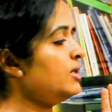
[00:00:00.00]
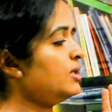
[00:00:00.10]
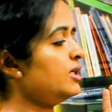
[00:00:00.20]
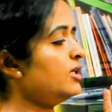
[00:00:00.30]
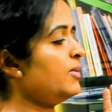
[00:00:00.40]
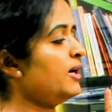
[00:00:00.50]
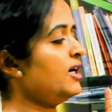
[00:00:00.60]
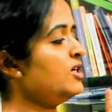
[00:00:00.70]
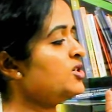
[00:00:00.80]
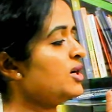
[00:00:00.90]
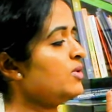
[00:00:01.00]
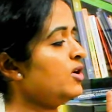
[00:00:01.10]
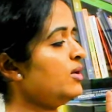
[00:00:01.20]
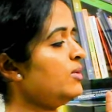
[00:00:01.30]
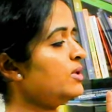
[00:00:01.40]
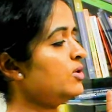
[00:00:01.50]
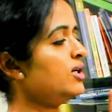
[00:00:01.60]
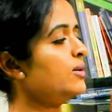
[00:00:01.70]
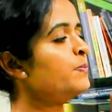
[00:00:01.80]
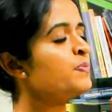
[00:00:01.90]
isn't it? The intraembryonic
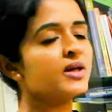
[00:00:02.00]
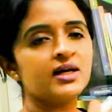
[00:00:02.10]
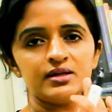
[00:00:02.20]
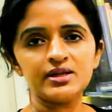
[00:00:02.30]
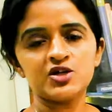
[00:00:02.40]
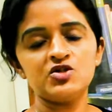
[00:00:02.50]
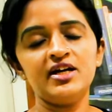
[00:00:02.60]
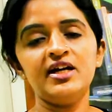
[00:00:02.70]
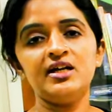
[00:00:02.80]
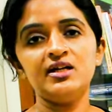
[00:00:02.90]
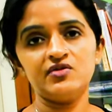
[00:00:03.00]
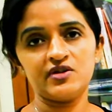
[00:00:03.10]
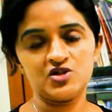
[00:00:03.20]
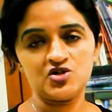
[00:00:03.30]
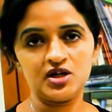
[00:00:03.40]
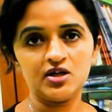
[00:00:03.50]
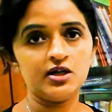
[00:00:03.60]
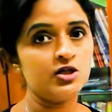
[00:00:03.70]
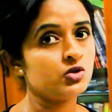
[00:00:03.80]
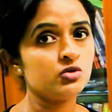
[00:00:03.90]
mesoderm is actually getting
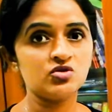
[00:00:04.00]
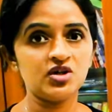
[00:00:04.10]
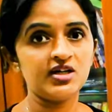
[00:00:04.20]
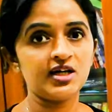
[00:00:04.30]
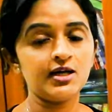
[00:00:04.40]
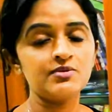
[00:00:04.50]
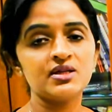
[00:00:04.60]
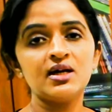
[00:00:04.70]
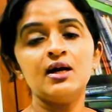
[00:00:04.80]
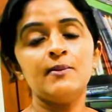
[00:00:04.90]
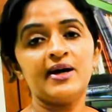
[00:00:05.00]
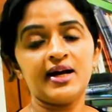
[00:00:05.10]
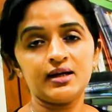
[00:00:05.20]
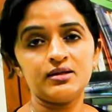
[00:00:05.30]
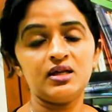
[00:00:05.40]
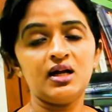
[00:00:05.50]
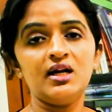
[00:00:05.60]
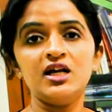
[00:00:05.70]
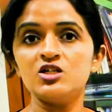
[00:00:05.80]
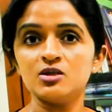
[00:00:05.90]
differentiated into three types: paraxial,
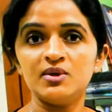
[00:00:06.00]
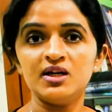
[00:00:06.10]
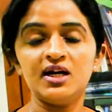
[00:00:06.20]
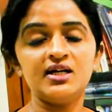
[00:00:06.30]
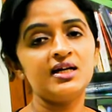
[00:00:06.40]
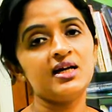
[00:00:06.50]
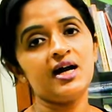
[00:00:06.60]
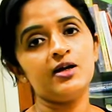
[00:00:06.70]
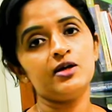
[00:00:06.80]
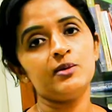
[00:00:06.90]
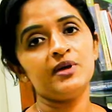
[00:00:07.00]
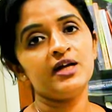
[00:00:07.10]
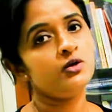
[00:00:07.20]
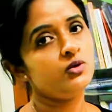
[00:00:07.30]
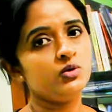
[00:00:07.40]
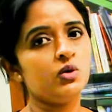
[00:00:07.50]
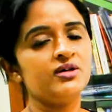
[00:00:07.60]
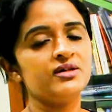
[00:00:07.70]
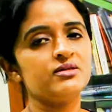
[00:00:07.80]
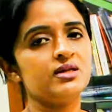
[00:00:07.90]
intermediate and lateral plate. You know
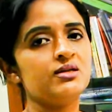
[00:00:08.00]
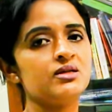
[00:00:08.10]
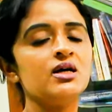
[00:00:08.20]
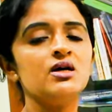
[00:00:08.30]
all these things.